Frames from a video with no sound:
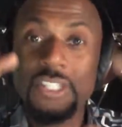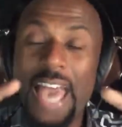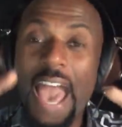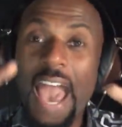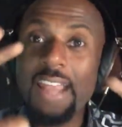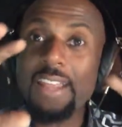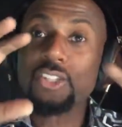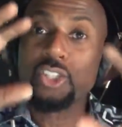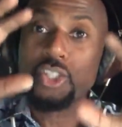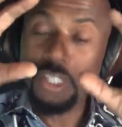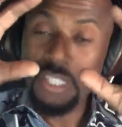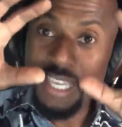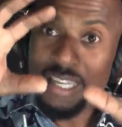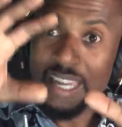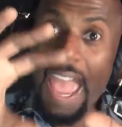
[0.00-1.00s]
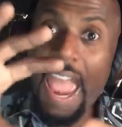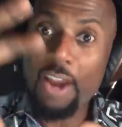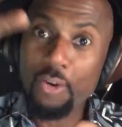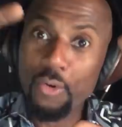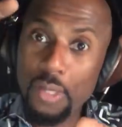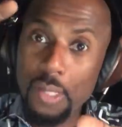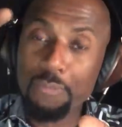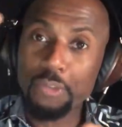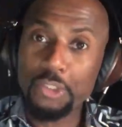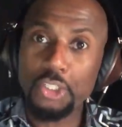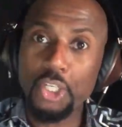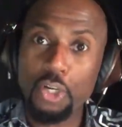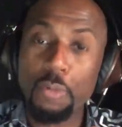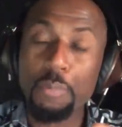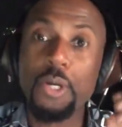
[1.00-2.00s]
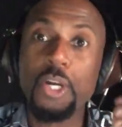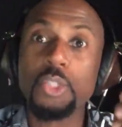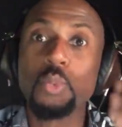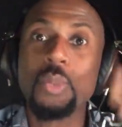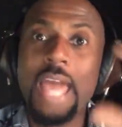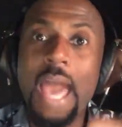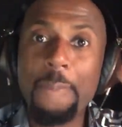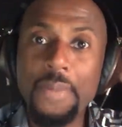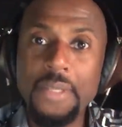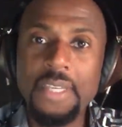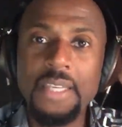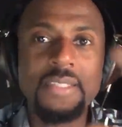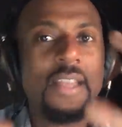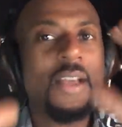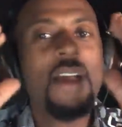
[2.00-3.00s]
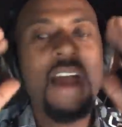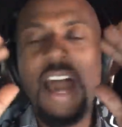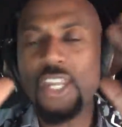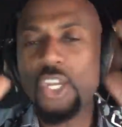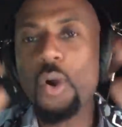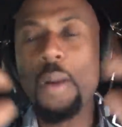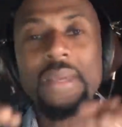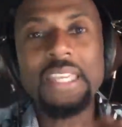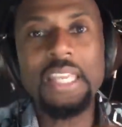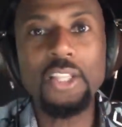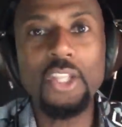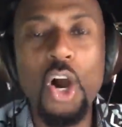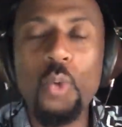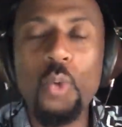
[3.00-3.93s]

there's actually an acronym for sugar because what happens is i know i'm gonna get